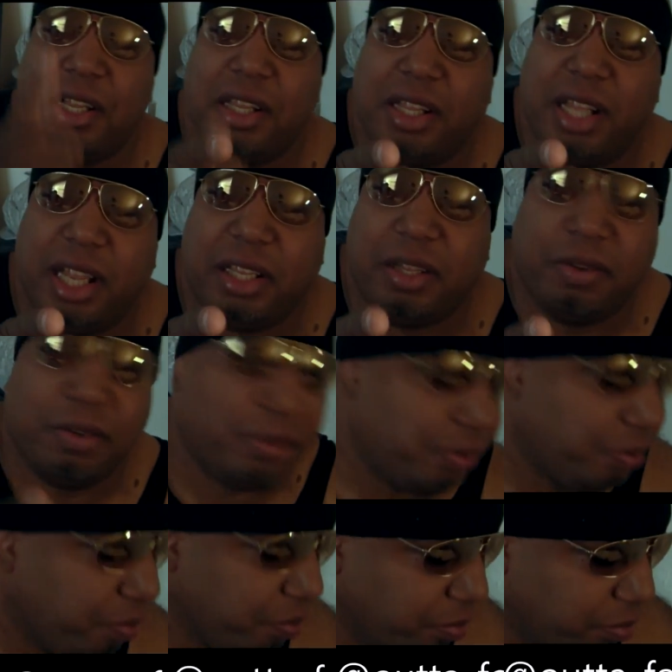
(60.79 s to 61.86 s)
Thank you.
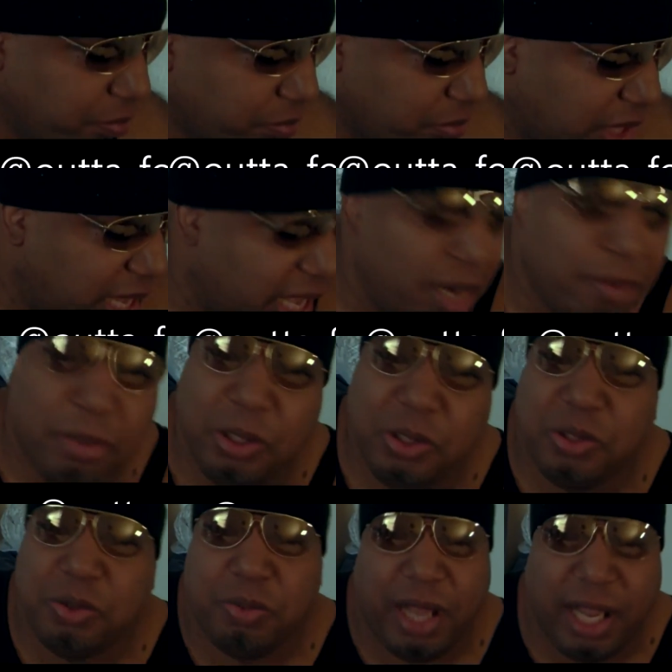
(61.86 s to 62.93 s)
And I'm
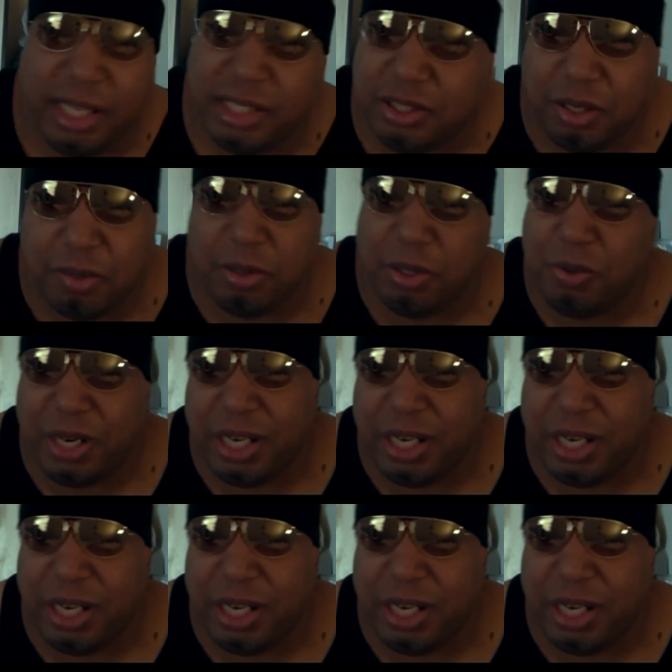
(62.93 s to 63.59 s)
losing weight, so I'm a little